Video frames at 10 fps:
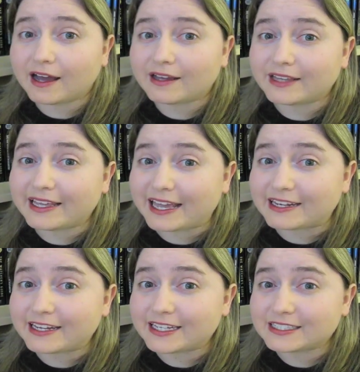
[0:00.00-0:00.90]
I like
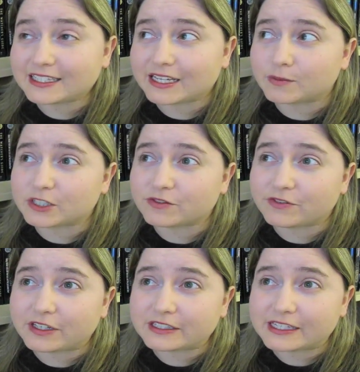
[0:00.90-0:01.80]
endings in which it
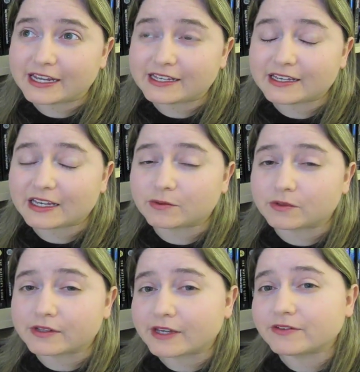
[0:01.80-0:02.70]
feels like it will
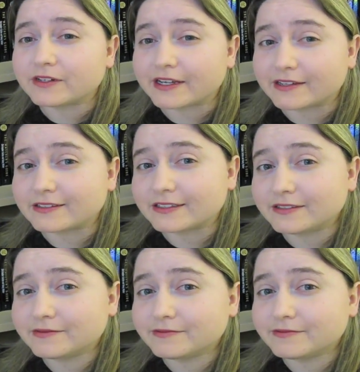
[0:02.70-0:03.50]
never end.